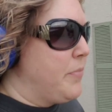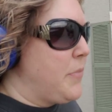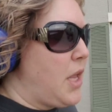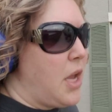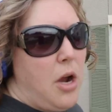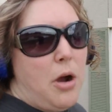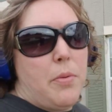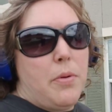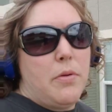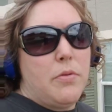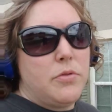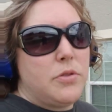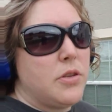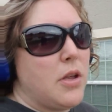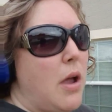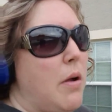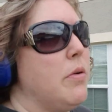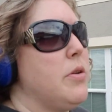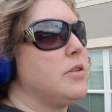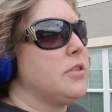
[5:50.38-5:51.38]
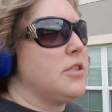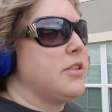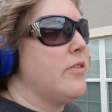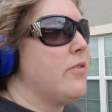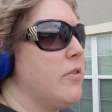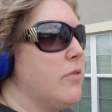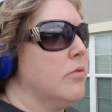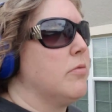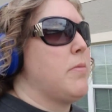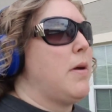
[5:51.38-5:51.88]
they opened. I was
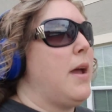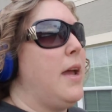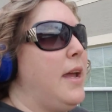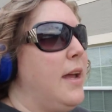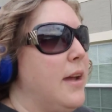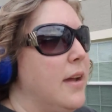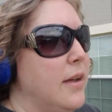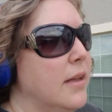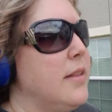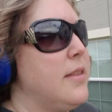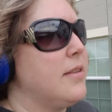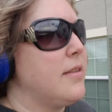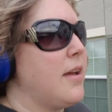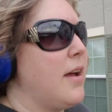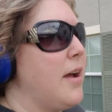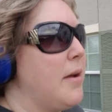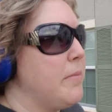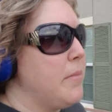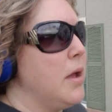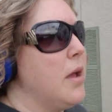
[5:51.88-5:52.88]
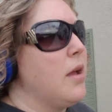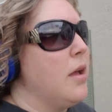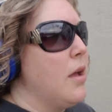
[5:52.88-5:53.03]
living with my aunt at the time.